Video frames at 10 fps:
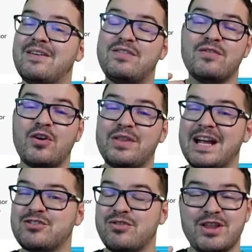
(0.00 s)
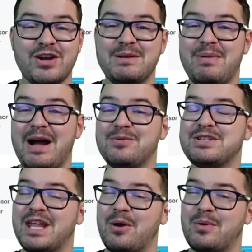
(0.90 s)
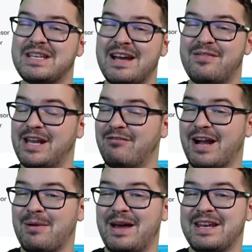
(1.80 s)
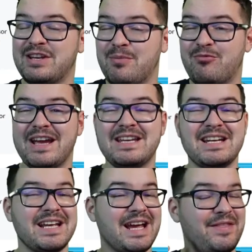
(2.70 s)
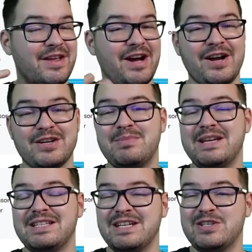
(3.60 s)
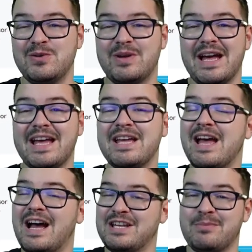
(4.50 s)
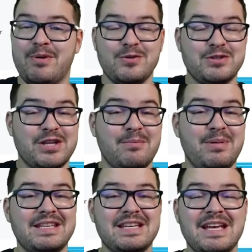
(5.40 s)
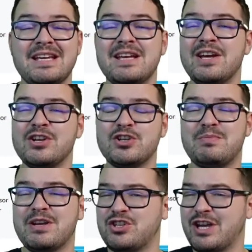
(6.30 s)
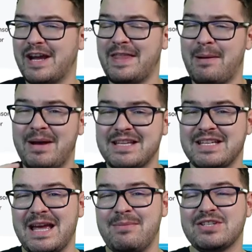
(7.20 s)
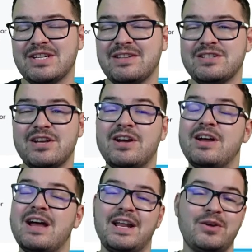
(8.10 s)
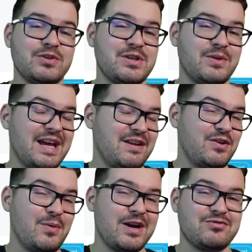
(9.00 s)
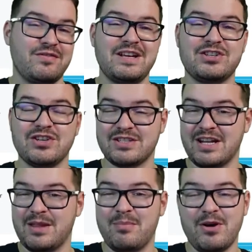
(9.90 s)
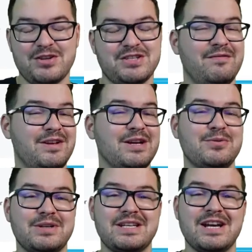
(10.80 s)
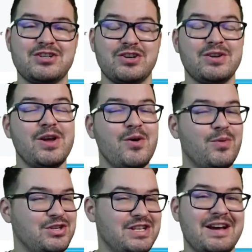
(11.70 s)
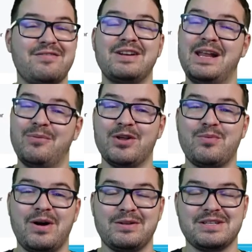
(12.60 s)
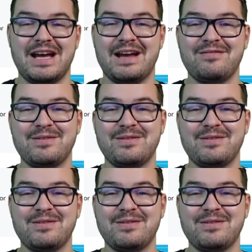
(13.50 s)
If you've got the extra £30, then I would definitely recommend upgrading and getting the Argus PT2K as opposed to the PT, just because you're getting that better image sensor and you're also getting a few extra features like the person and vehicle detection, which are definitely worthwhile to have.